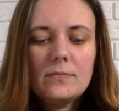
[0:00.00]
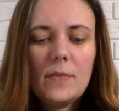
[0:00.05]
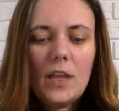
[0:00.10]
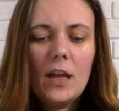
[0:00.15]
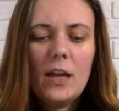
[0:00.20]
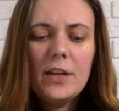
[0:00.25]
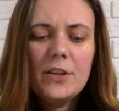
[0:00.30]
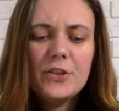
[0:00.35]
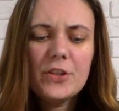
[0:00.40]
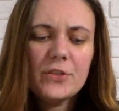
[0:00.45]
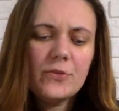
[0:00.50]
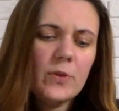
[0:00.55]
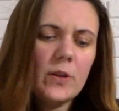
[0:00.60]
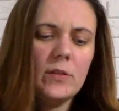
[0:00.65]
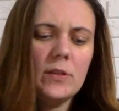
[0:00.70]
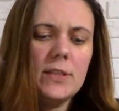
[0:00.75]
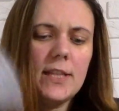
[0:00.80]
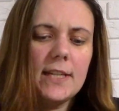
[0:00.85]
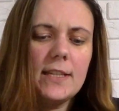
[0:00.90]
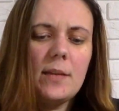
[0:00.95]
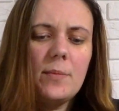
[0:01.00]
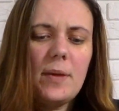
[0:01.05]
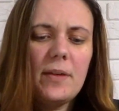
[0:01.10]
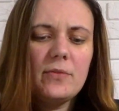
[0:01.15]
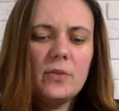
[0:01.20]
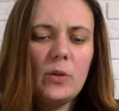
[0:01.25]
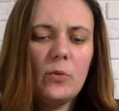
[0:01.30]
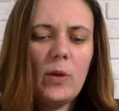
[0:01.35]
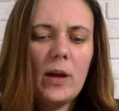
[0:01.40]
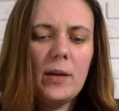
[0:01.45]
I just generally take them
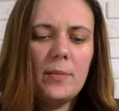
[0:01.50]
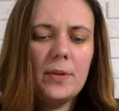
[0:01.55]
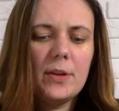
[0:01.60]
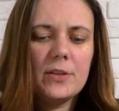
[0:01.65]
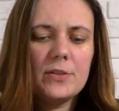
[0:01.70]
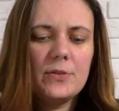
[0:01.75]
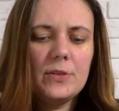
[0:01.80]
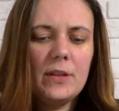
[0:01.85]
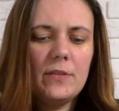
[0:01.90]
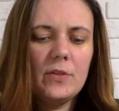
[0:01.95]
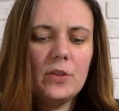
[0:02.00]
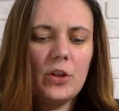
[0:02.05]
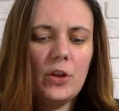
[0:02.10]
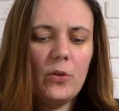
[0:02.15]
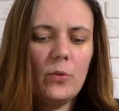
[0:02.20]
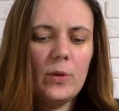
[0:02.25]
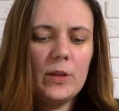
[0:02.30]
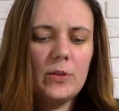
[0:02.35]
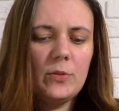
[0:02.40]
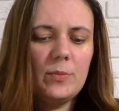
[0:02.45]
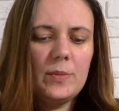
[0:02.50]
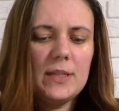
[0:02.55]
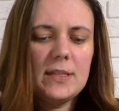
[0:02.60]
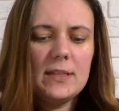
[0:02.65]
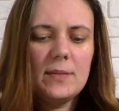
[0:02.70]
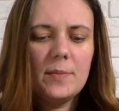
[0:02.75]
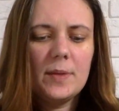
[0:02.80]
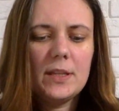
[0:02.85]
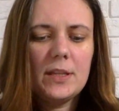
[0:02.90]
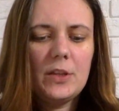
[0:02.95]
everywhere because you never know when you meet
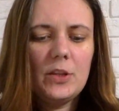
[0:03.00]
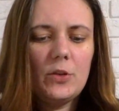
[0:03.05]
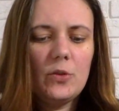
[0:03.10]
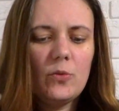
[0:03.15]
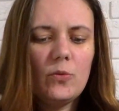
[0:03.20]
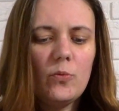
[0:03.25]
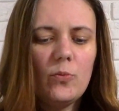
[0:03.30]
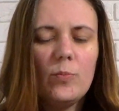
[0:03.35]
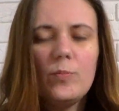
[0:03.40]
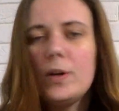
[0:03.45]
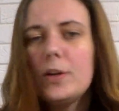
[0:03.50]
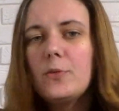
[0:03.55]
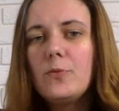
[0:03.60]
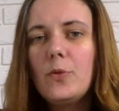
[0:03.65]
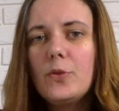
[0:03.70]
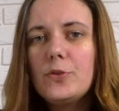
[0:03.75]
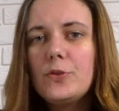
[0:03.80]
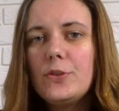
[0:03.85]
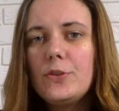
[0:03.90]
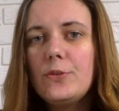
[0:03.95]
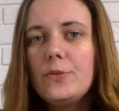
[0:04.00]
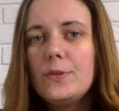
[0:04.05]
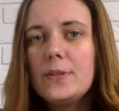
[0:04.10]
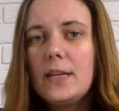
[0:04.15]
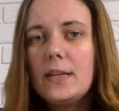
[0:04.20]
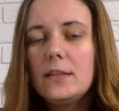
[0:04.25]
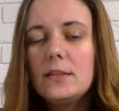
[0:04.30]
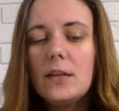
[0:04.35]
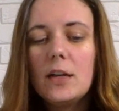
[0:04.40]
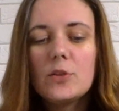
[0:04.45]
somebody you might want to
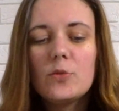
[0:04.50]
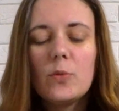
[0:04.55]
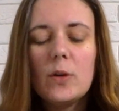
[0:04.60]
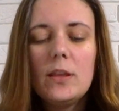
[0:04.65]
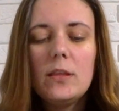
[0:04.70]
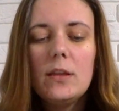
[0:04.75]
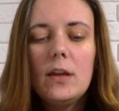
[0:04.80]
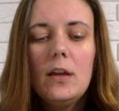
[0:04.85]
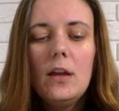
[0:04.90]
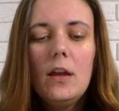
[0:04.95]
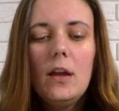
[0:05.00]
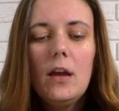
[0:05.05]
stay in touch with.